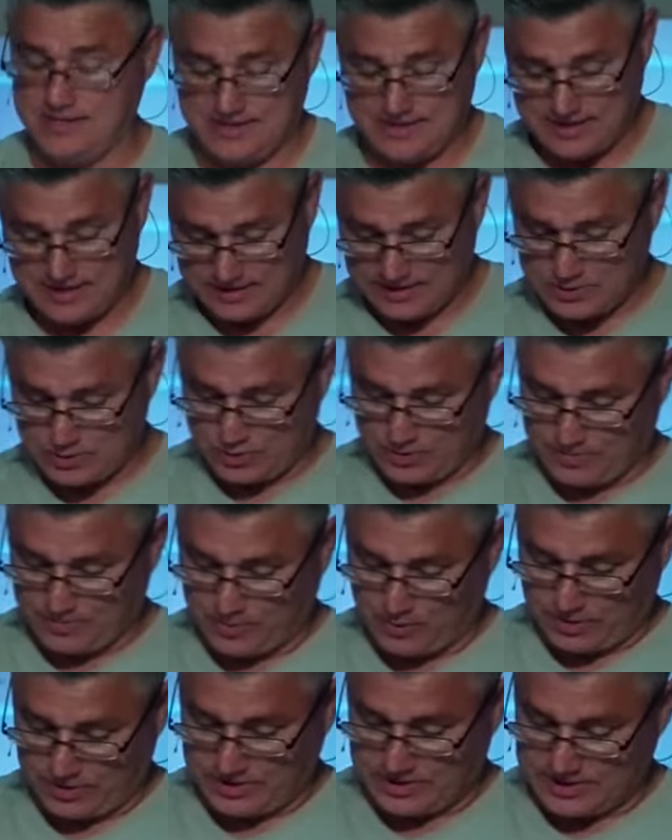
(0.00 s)
These are
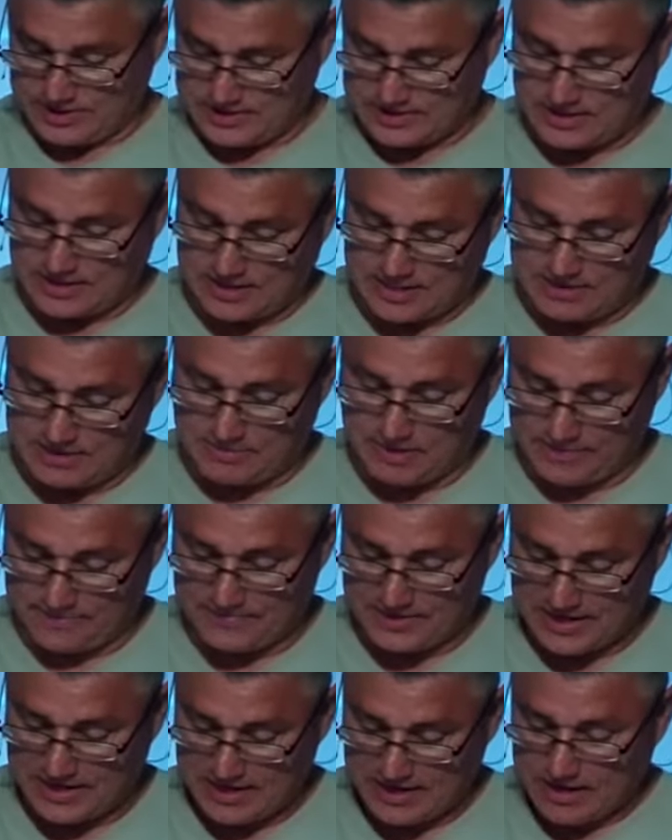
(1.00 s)
important. This is going to come
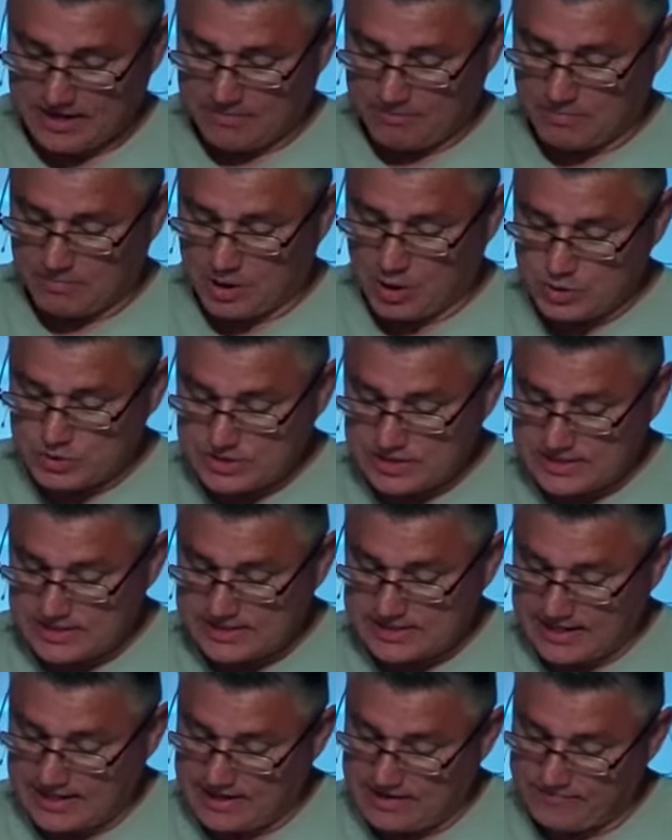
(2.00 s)
up. Moses
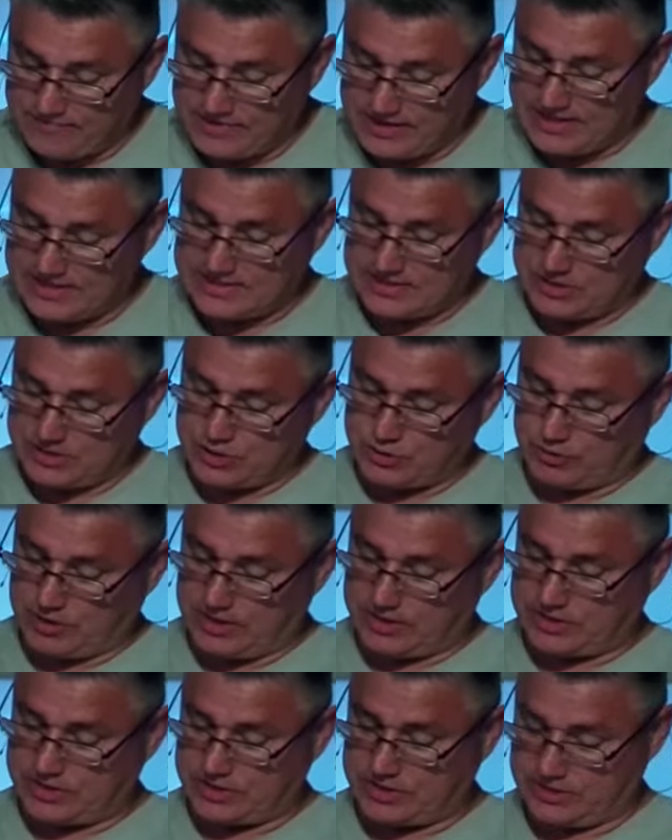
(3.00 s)
gave these
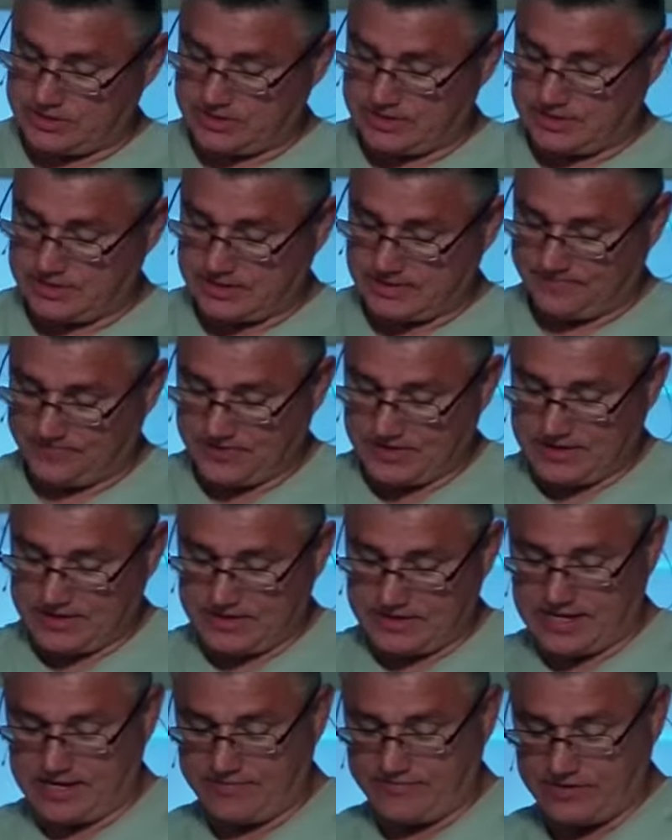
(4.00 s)
instructions,
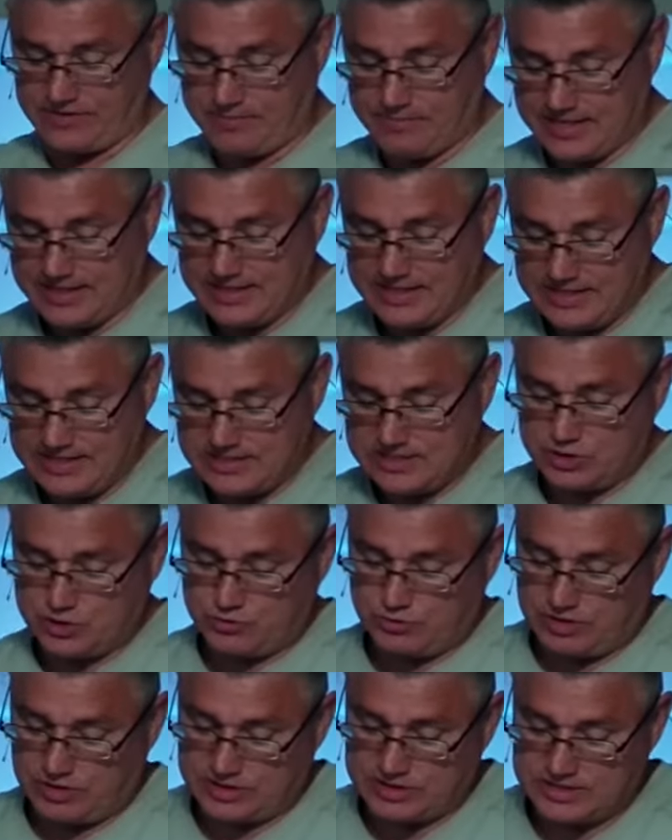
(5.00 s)
gave the men these
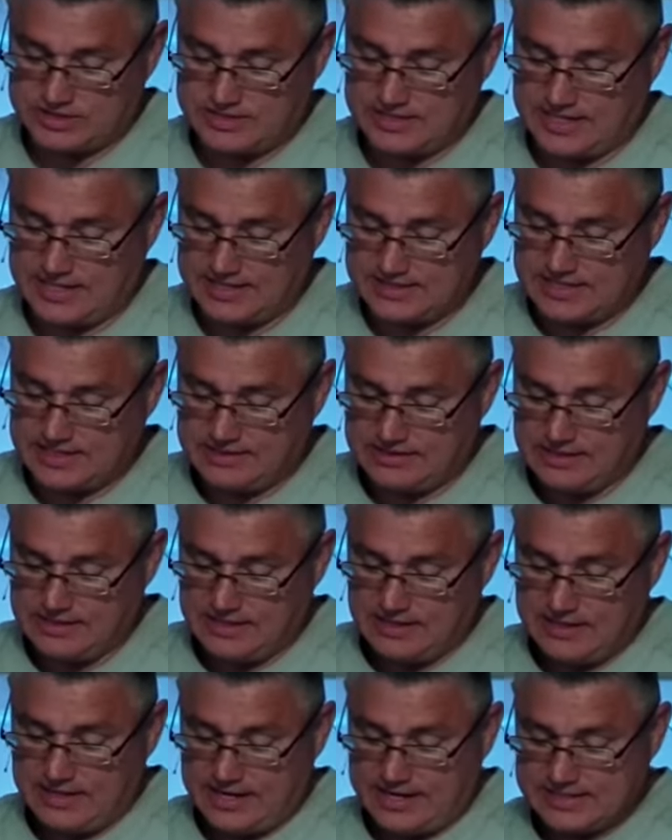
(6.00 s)
instructions as he,
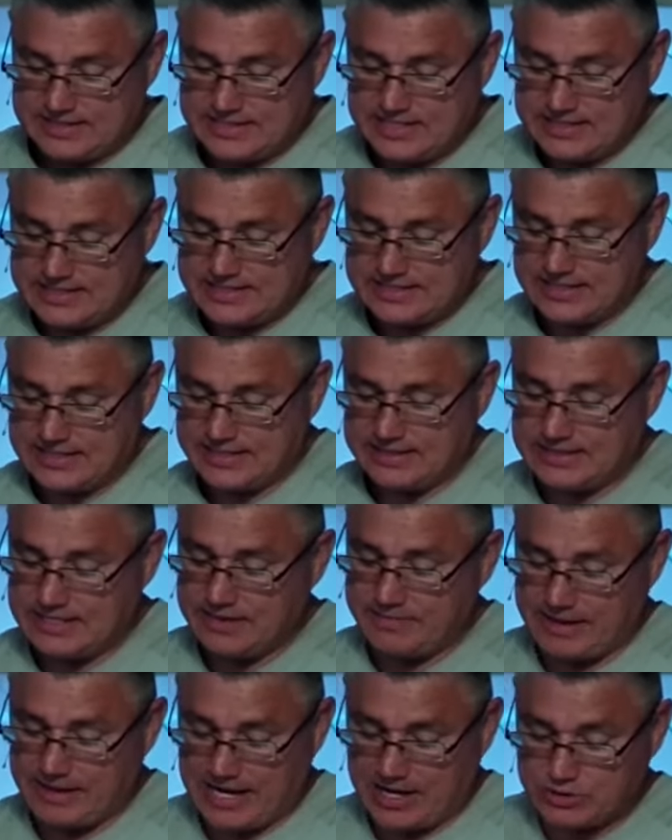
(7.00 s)
as he sent
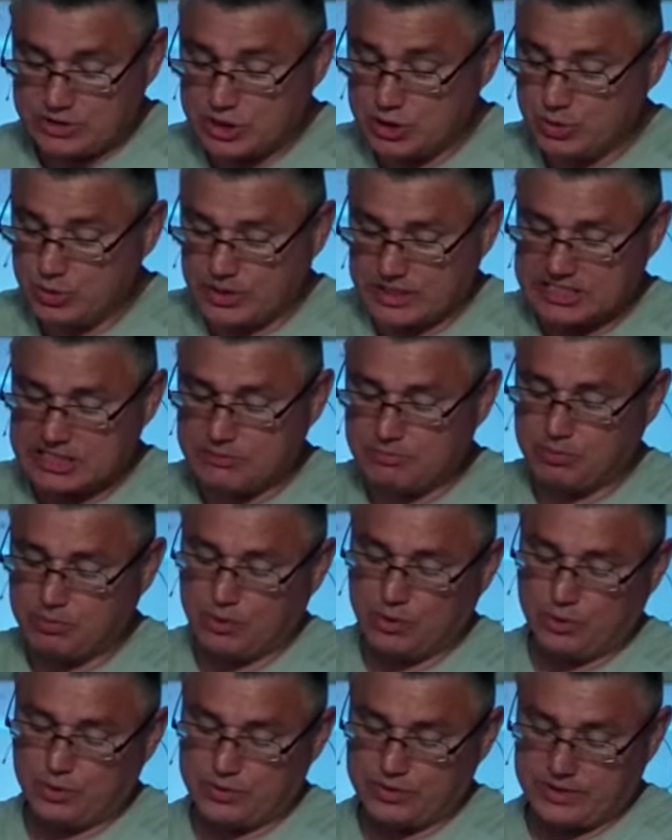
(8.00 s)
them out to
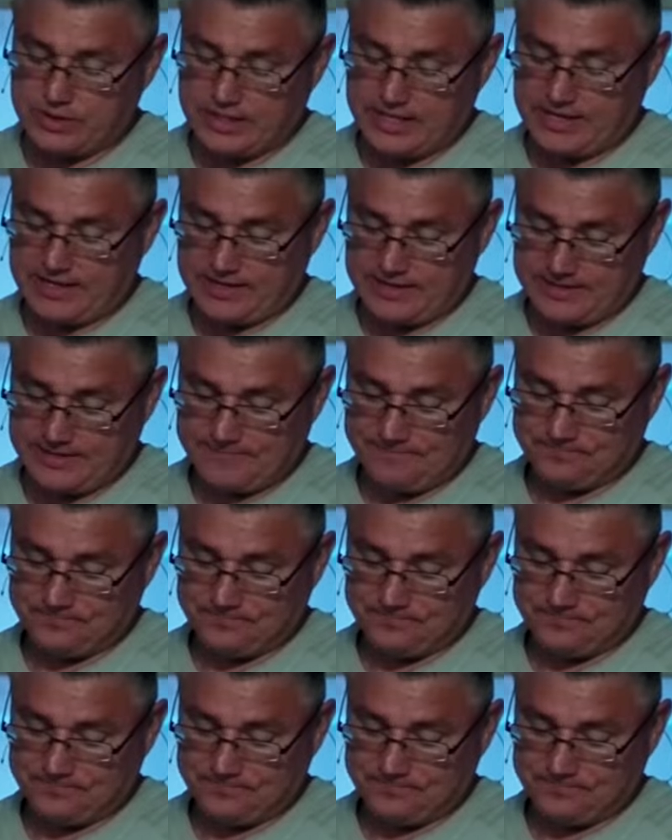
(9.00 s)
explore the land.